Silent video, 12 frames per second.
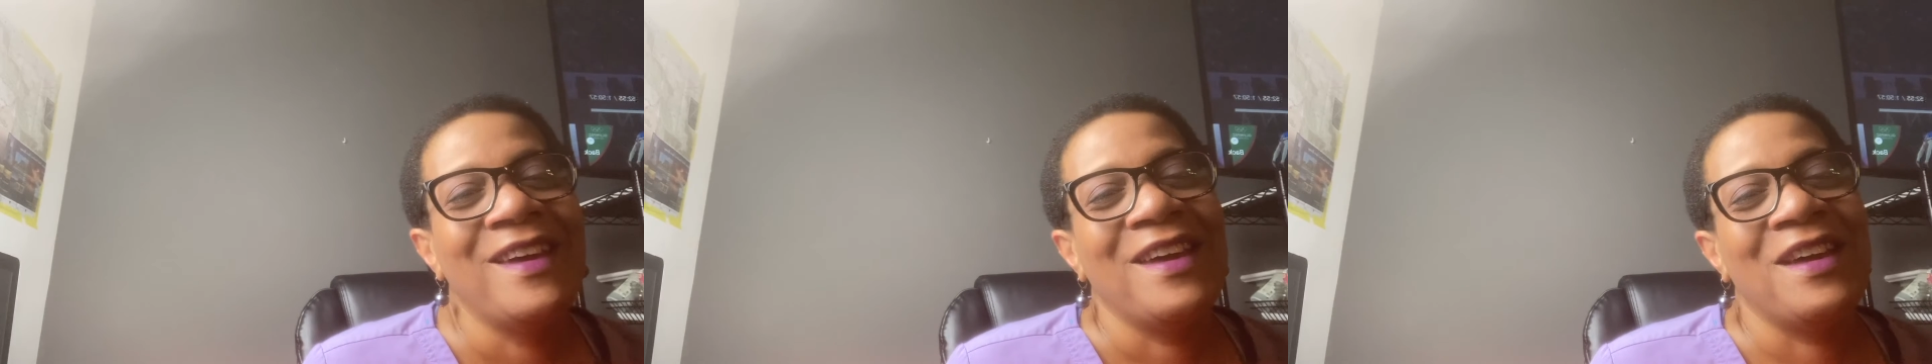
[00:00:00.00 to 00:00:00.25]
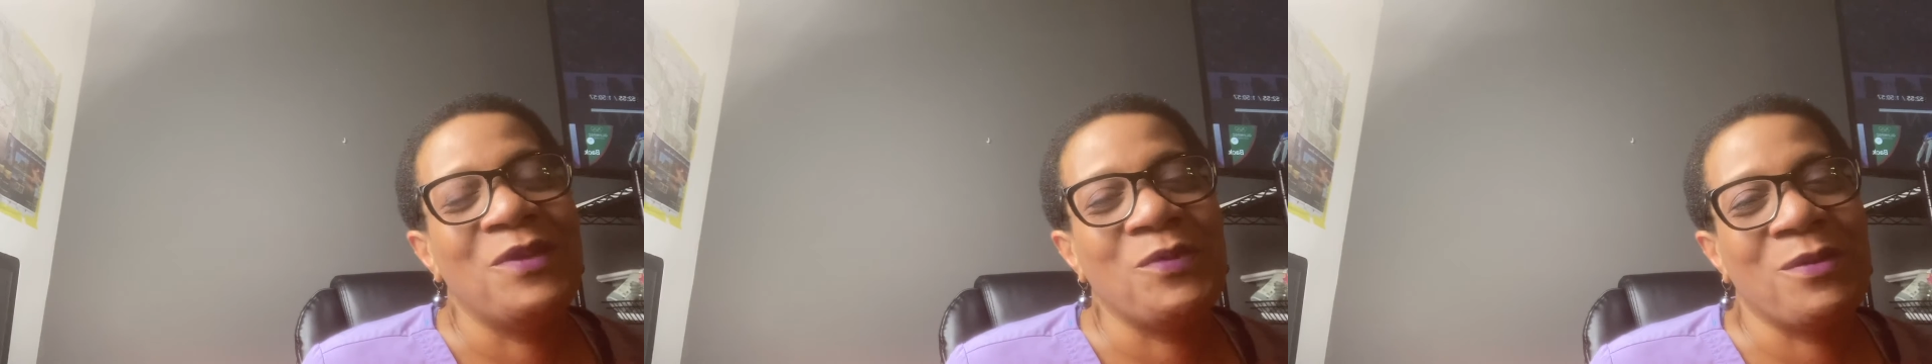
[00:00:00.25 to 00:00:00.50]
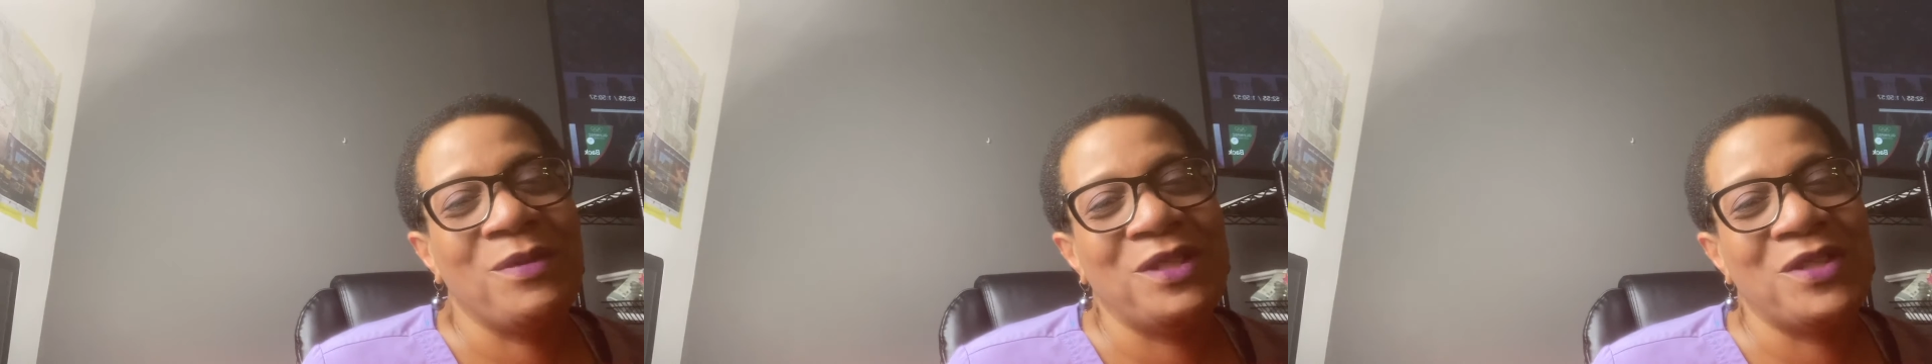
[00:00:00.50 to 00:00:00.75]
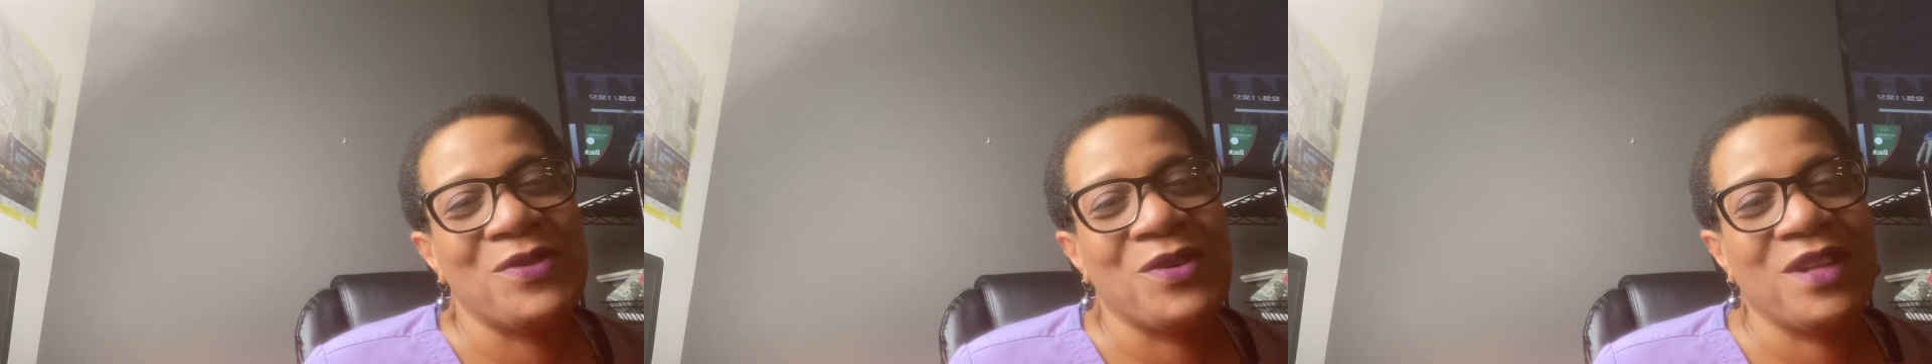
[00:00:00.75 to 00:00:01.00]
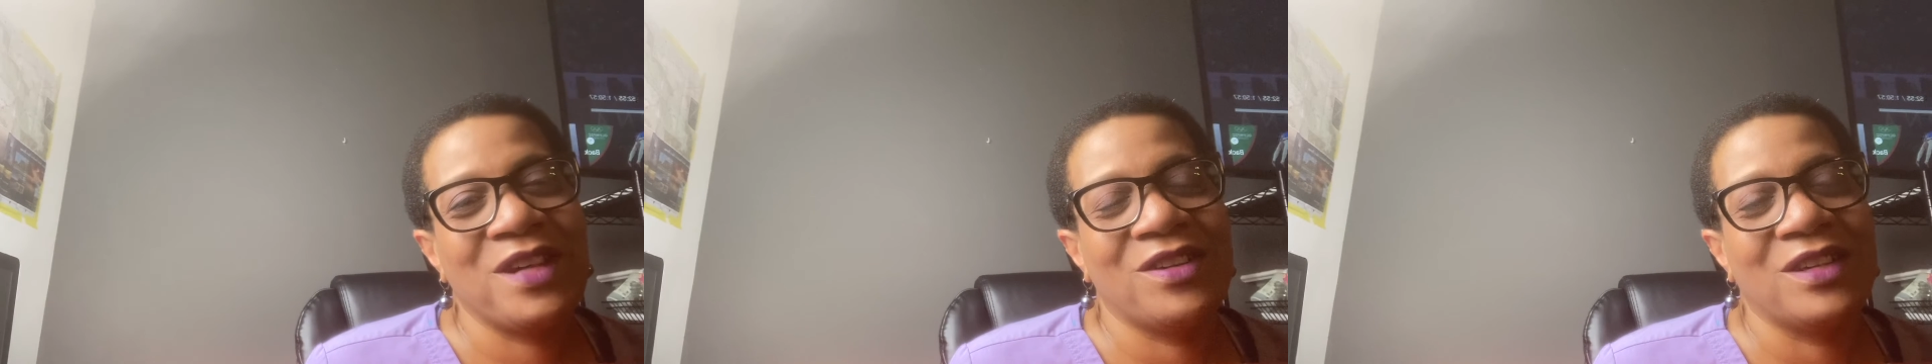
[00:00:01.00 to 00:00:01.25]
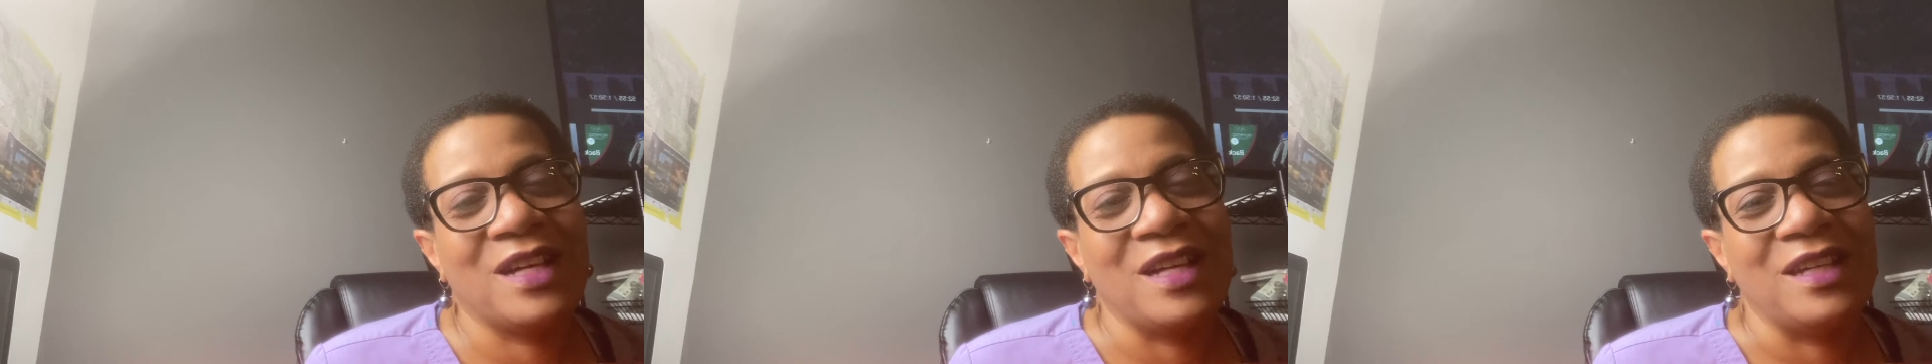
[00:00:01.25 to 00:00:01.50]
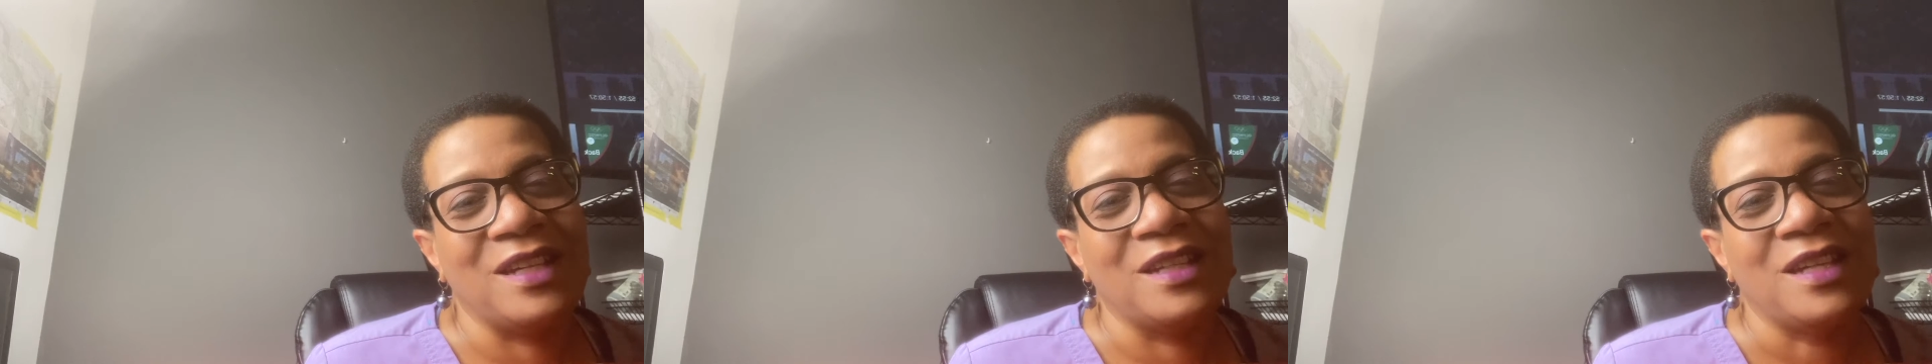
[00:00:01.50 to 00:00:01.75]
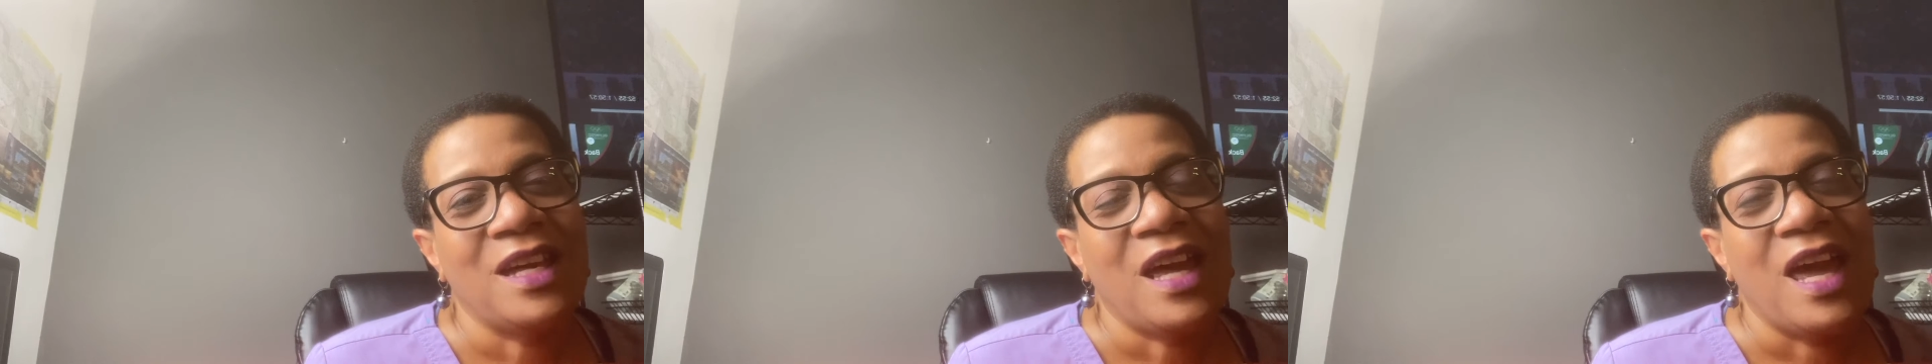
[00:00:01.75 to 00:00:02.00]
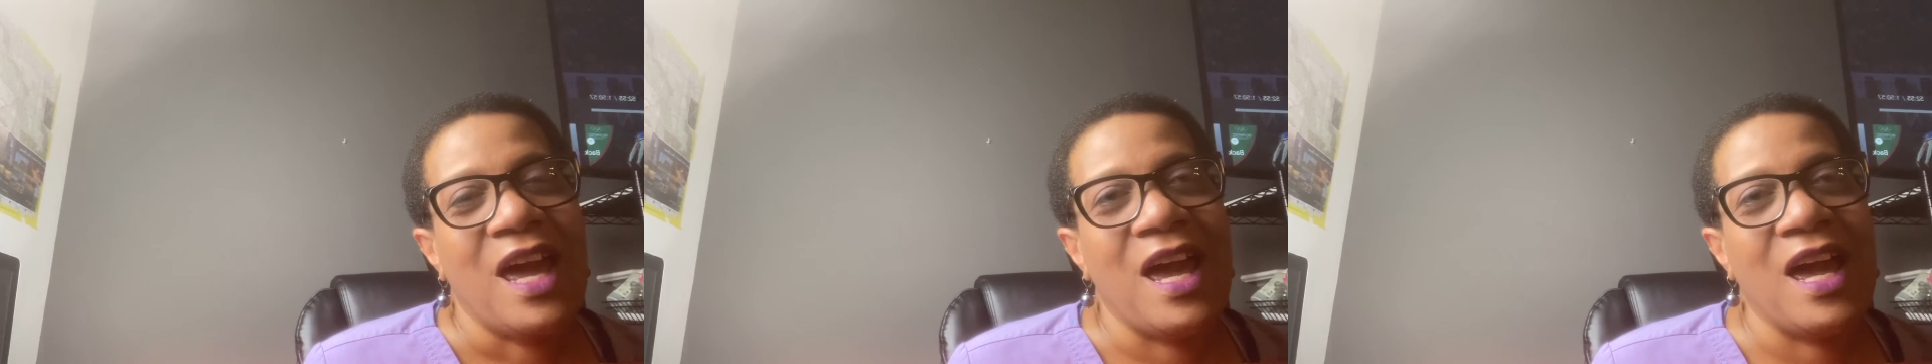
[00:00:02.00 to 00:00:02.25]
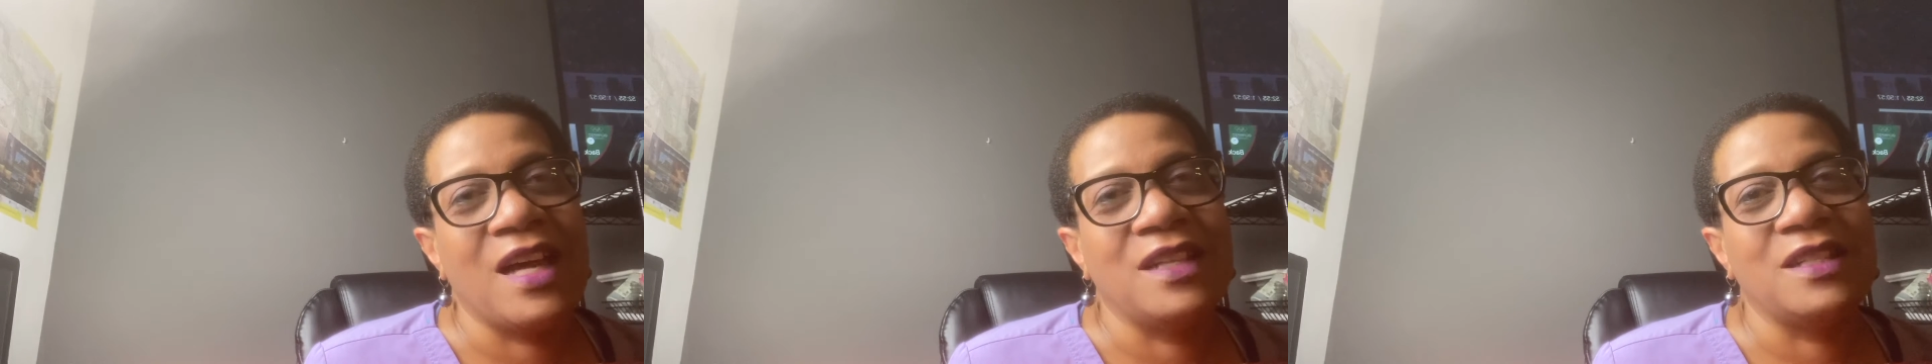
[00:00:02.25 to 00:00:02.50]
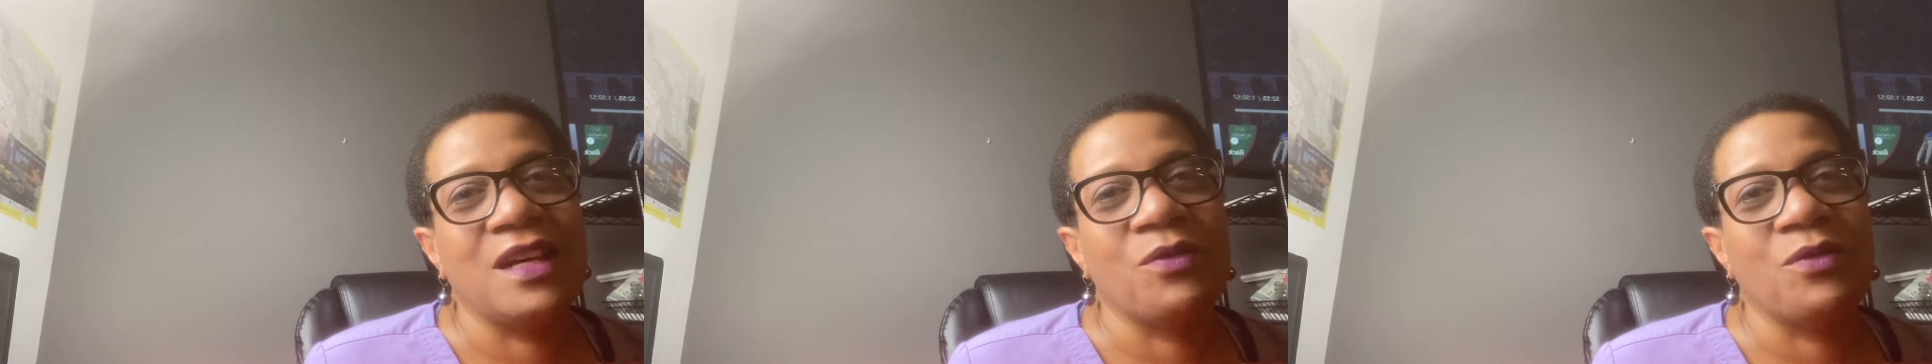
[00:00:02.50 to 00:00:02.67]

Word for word: in Wilmington, North Carolina. And